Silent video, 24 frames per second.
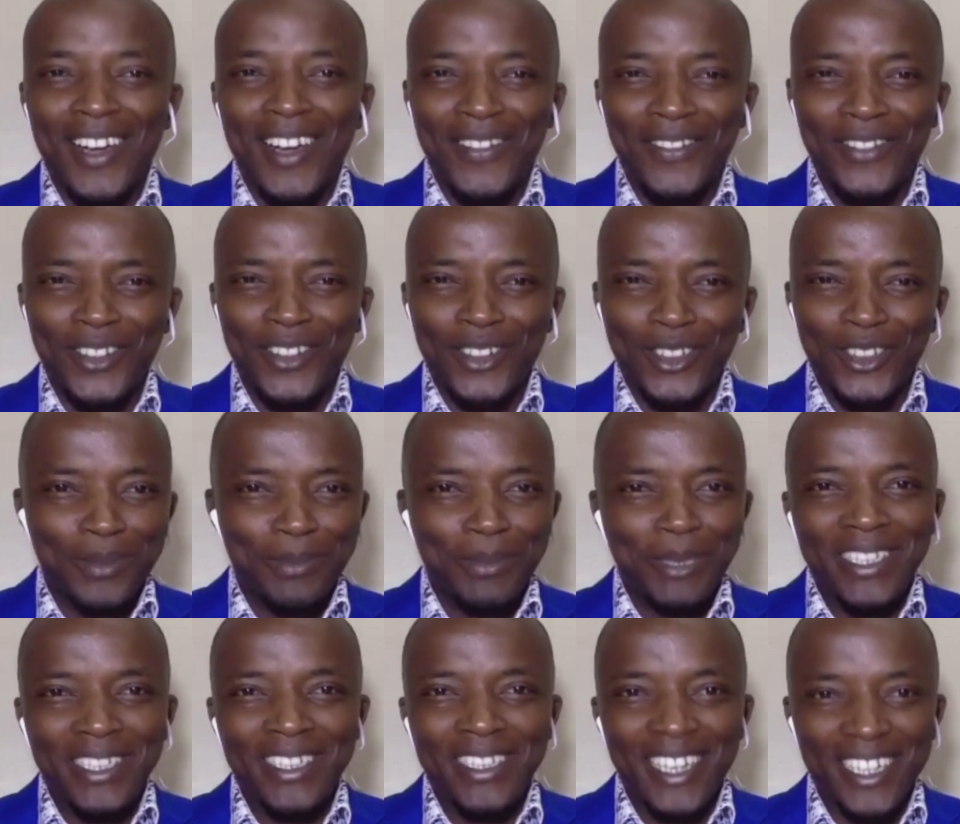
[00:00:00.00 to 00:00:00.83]
has
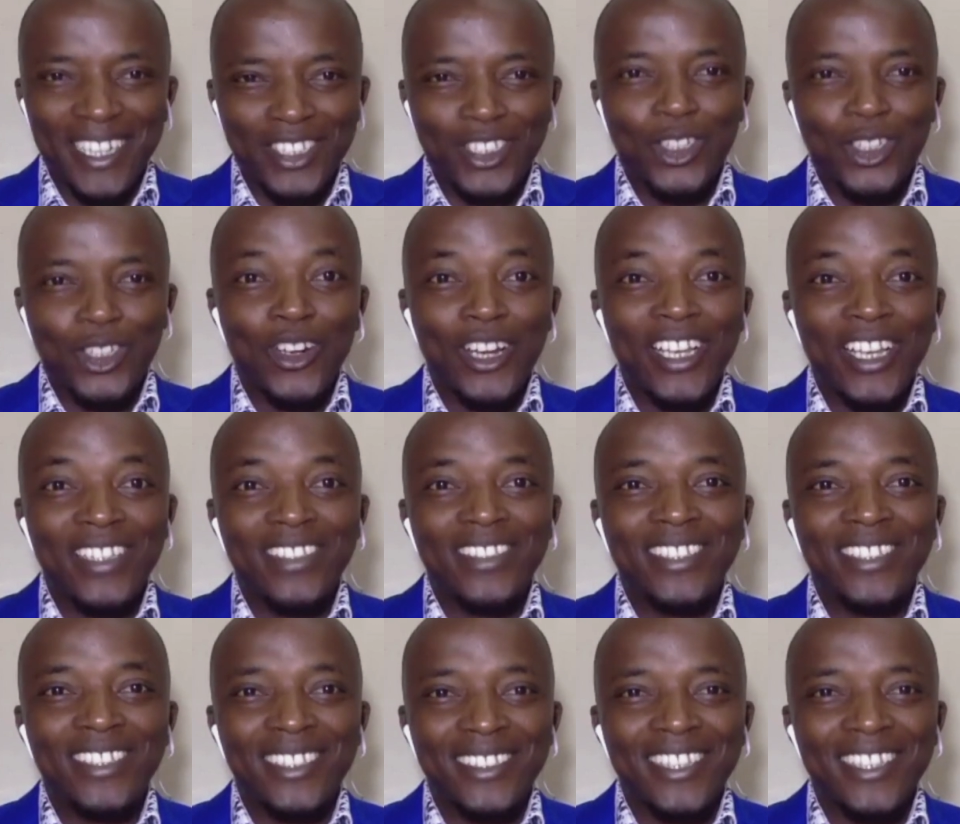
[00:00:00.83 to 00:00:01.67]
not been natural.
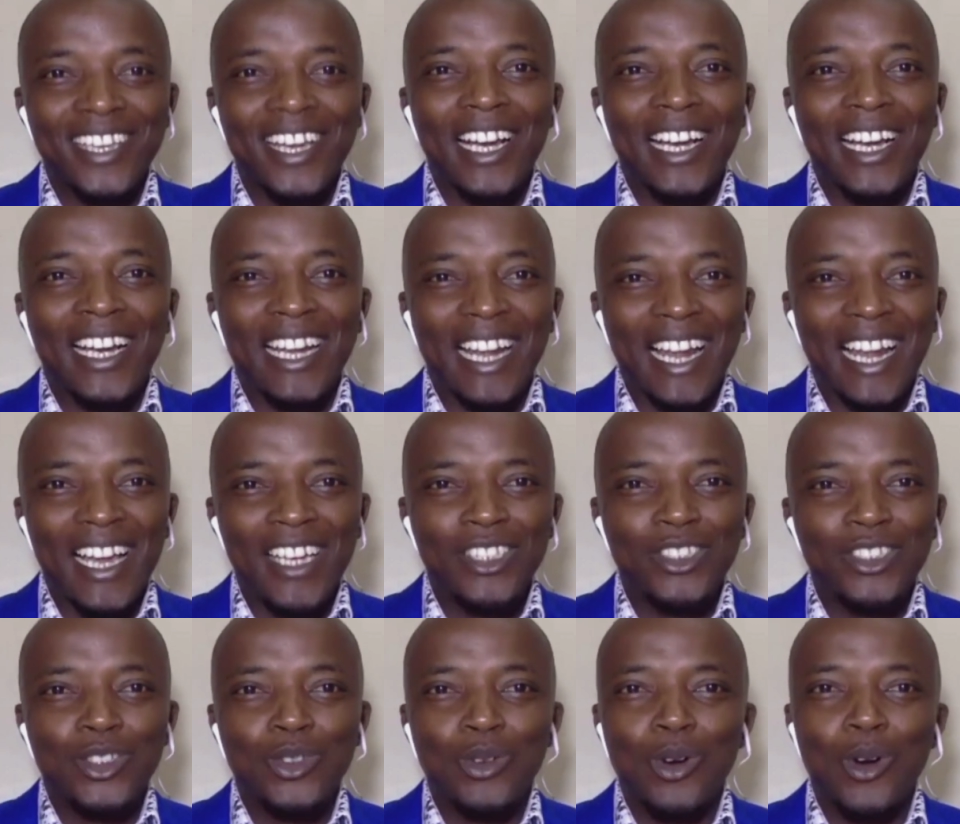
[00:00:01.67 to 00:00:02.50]
It is a
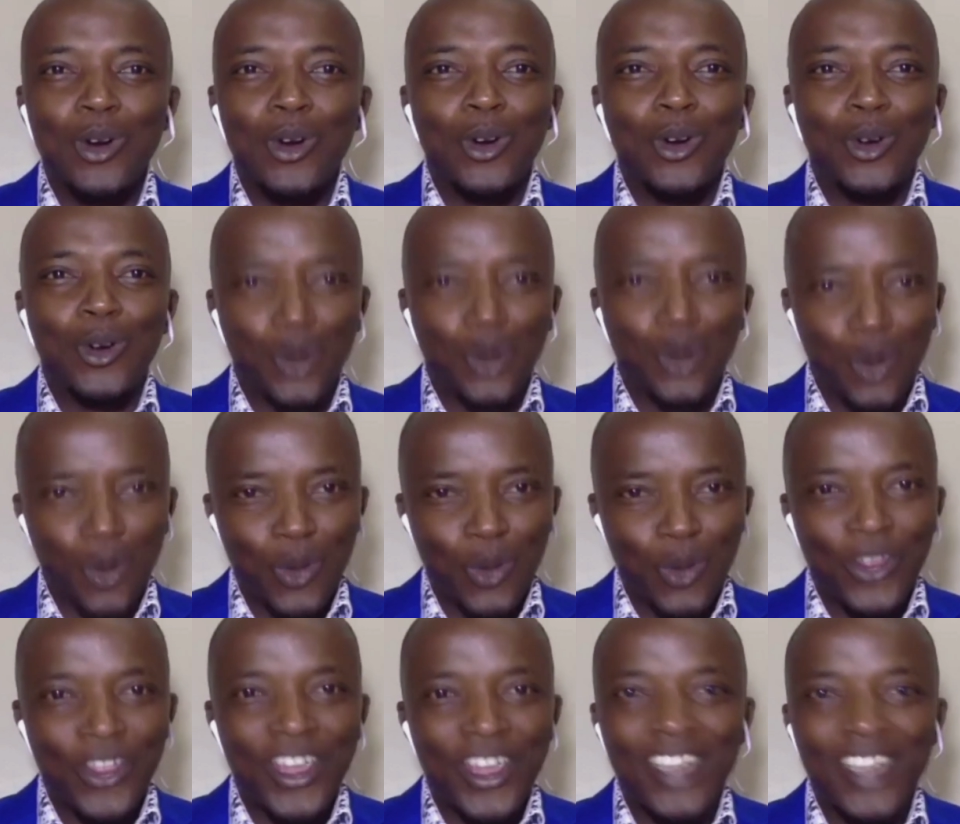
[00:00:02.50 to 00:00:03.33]
gradual
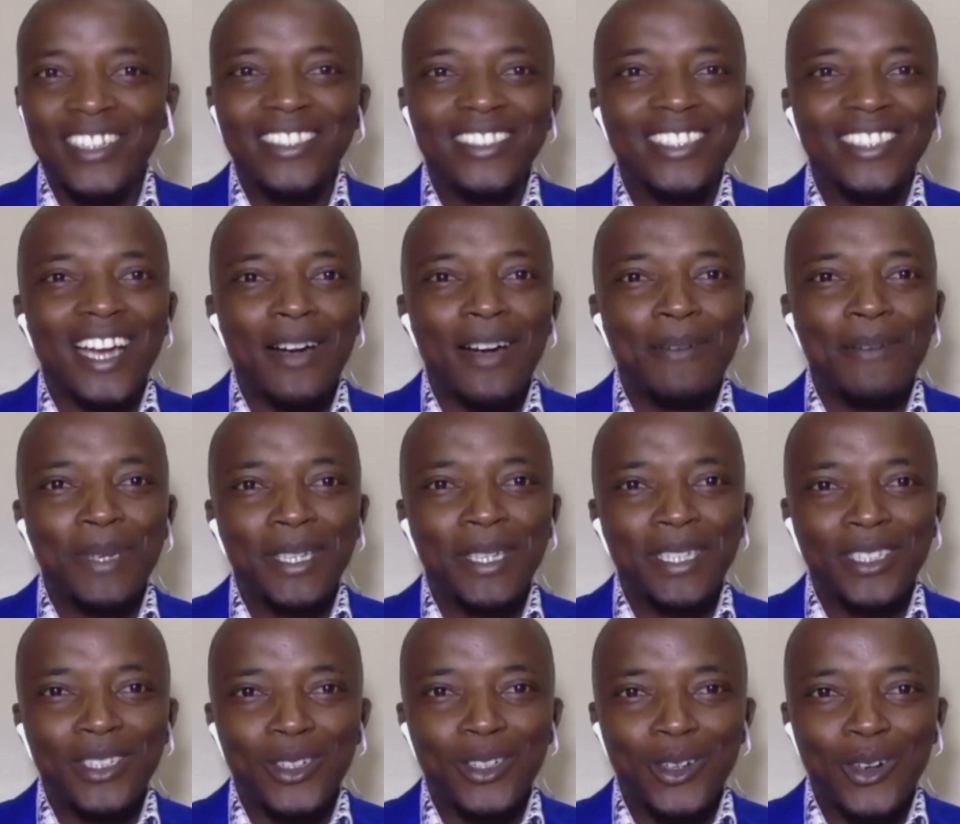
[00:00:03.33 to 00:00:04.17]
growth, and it has
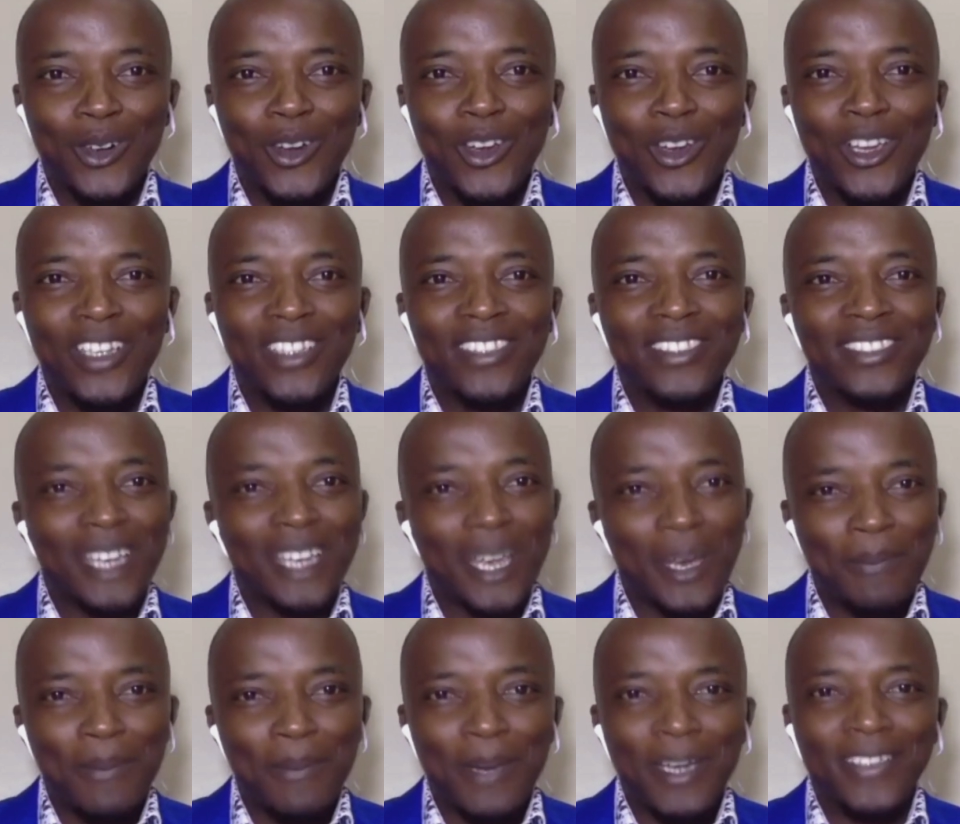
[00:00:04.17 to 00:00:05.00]
been growing
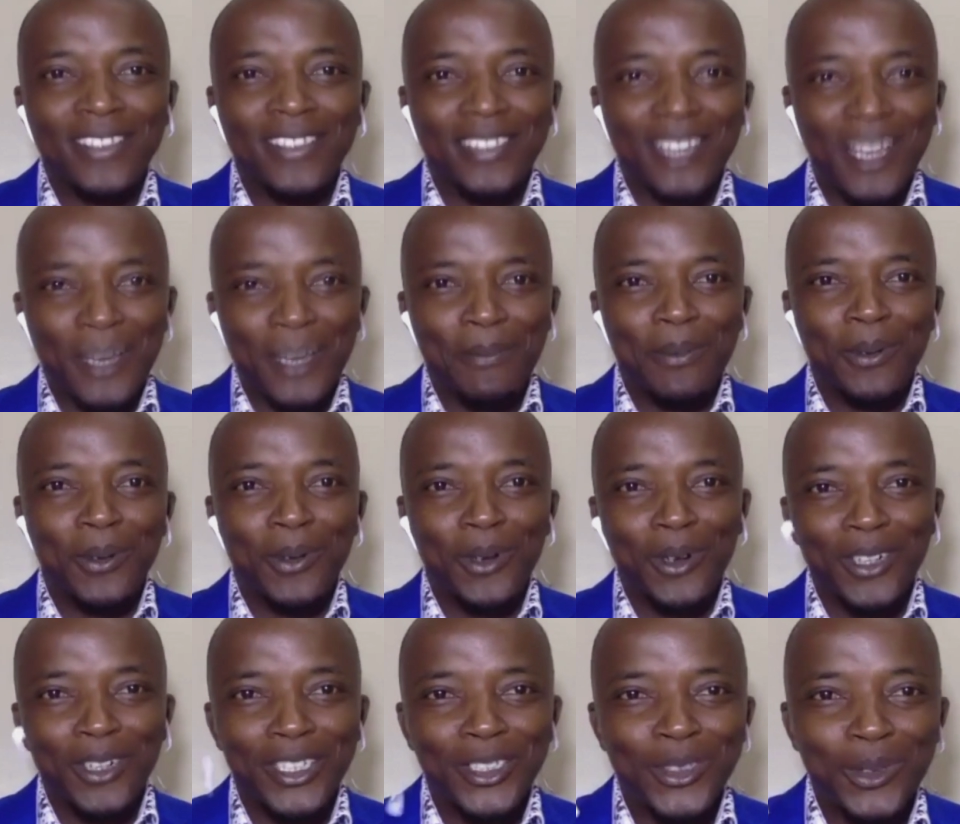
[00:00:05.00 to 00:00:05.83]
step by step,
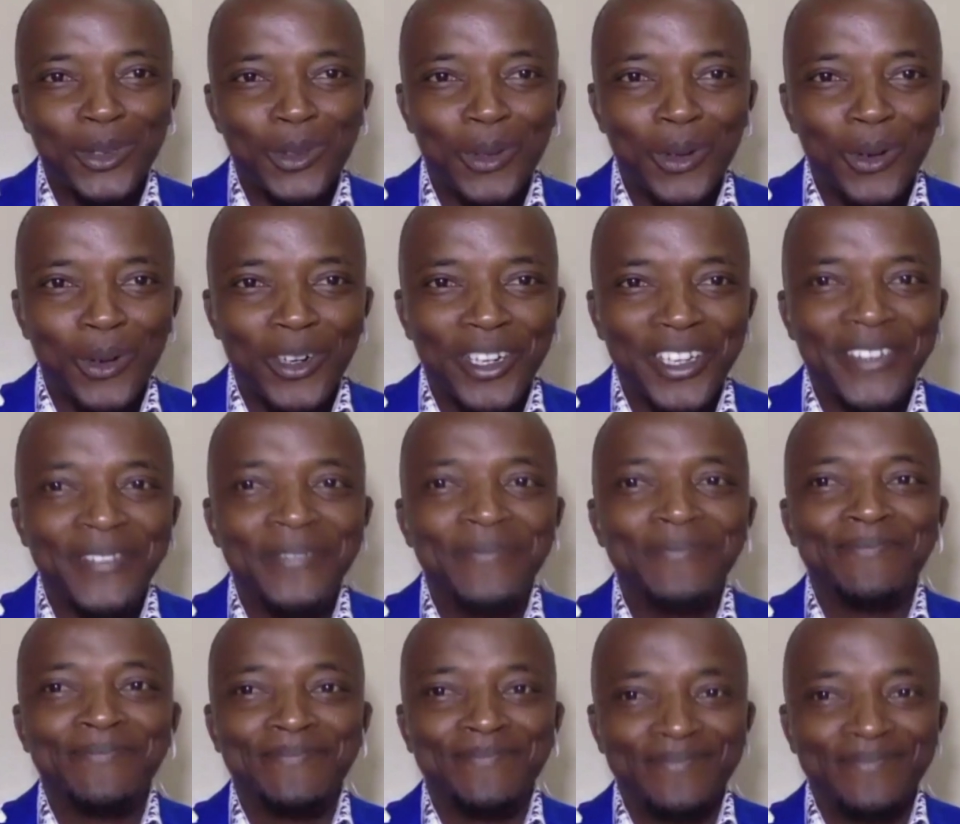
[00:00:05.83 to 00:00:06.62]
glory to glory.